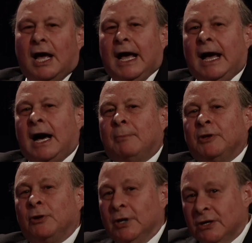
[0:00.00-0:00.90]
Uh, but
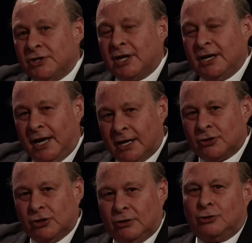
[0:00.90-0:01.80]
there is a
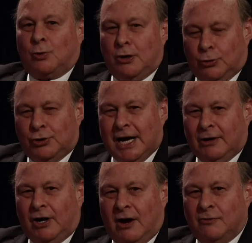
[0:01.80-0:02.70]
connection to our new
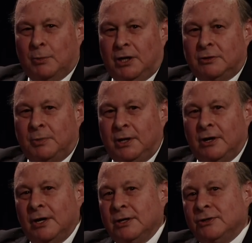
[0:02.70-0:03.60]
town government
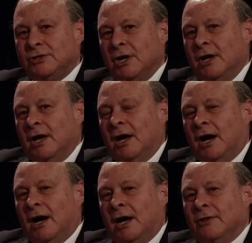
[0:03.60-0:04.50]
because
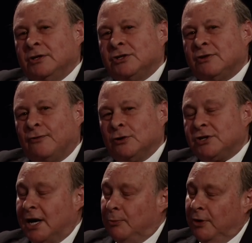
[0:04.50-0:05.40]
uh, this is the first
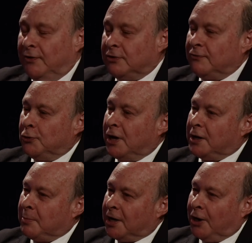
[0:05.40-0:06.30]
time we've interviewed
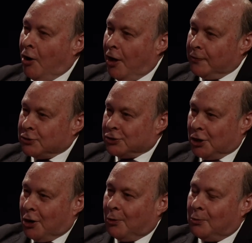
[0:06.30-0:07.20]
anybody on the
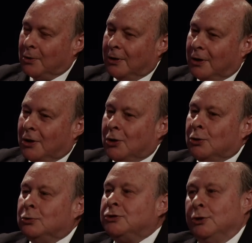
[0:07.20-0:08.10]
show
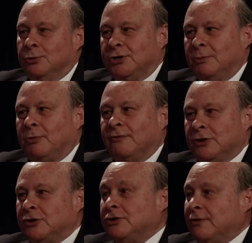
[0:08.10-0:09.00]
who's using
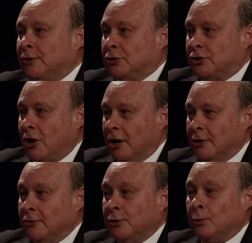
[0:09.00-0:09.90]
provisions of the
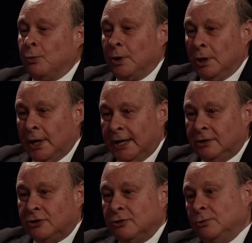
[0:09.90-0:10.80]
charter that relate to